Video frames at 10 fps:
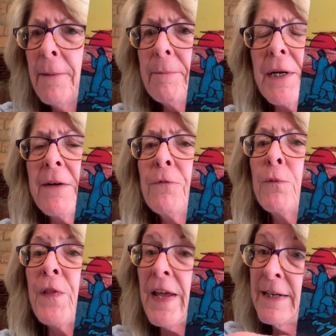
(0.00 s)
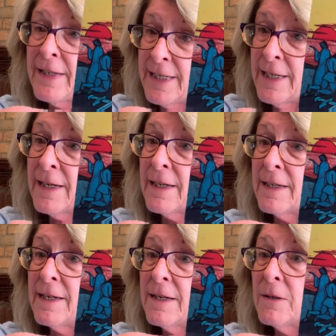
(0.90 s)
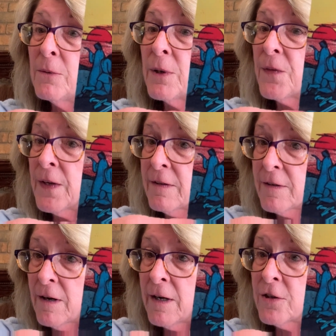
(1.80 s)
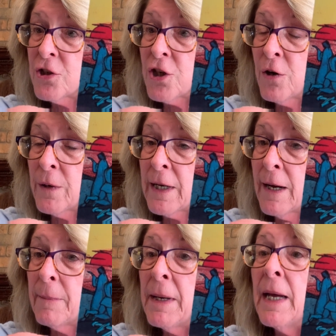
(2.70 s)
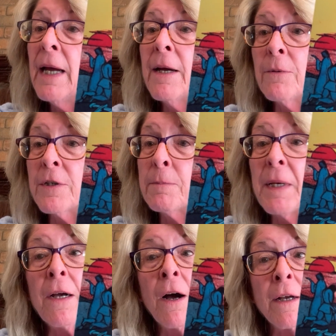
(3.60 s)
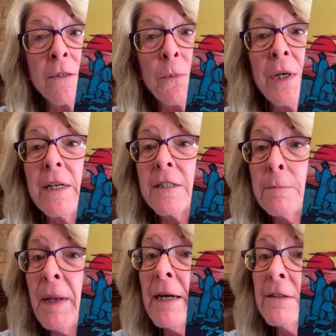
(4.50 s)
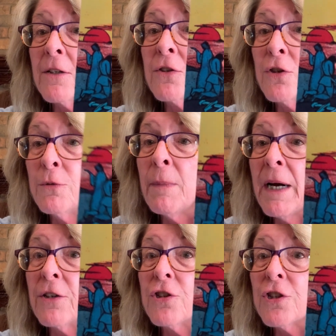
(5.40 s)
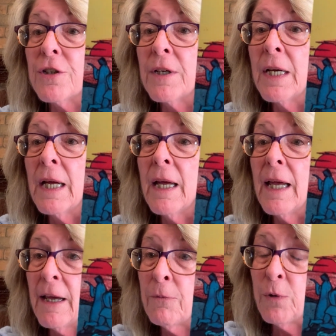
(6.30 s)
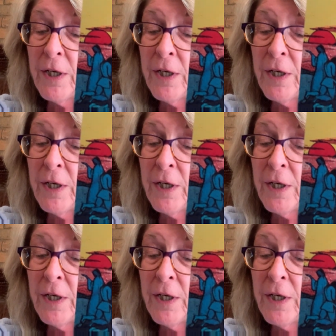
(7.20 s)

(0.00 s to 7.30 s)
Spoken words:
but if they did, with this card showing up, it was because we expected too much. And we